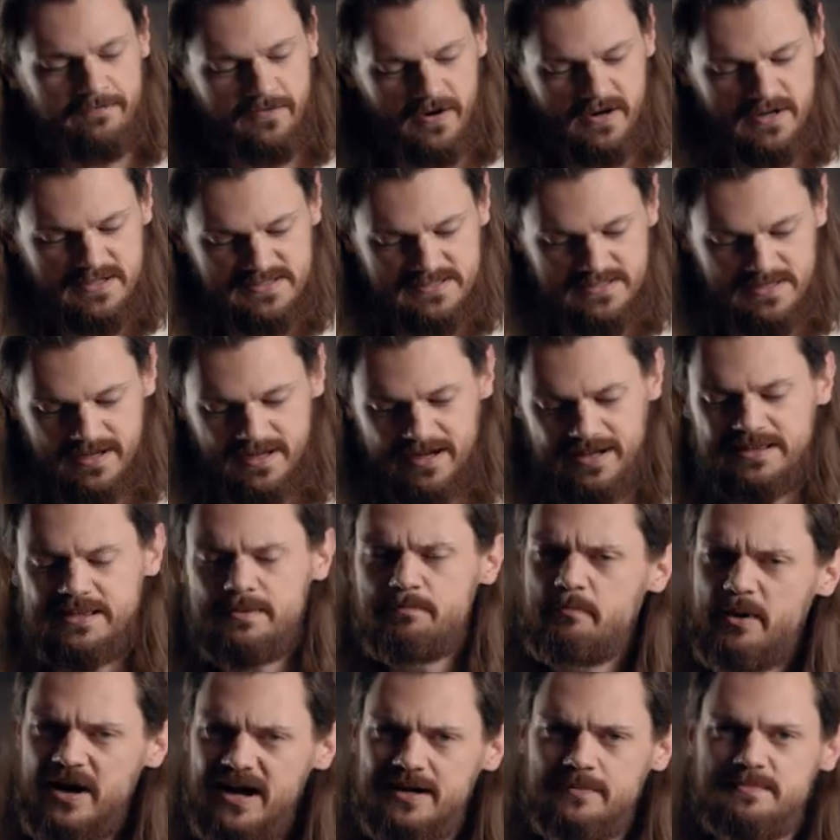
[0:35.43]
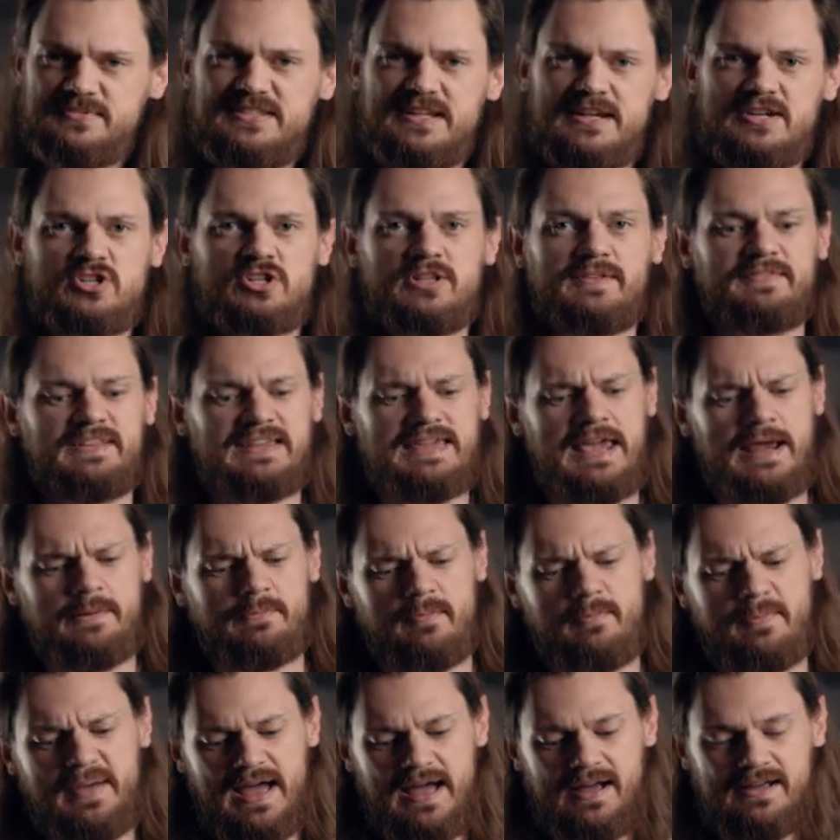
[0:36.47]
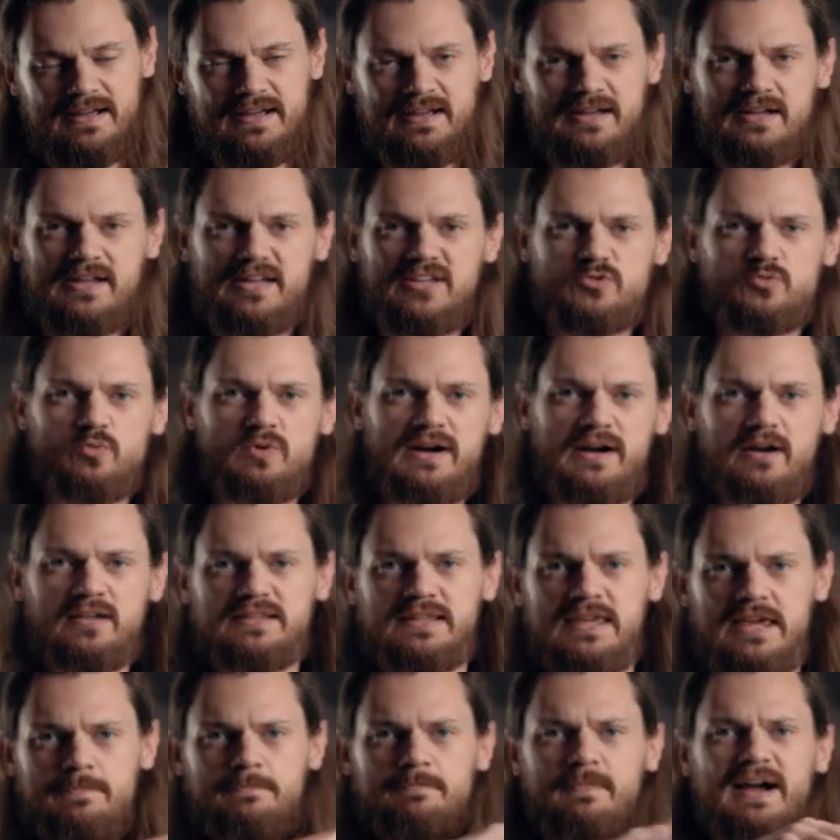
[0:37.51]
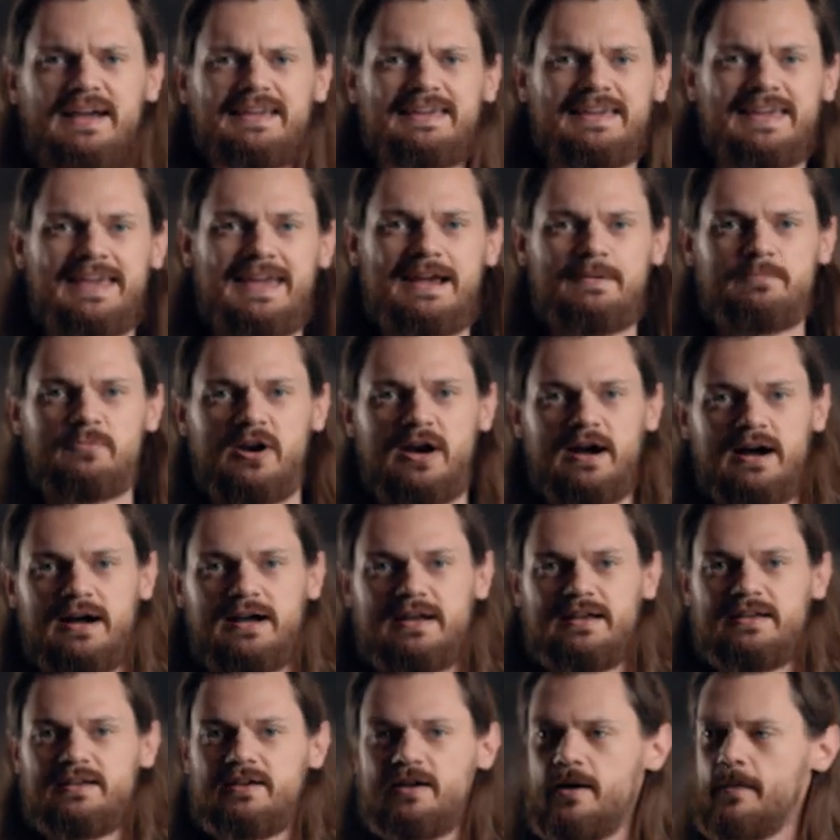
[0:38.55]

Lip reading: First, on the bottom section of the camera bag is where I'd keep my camera.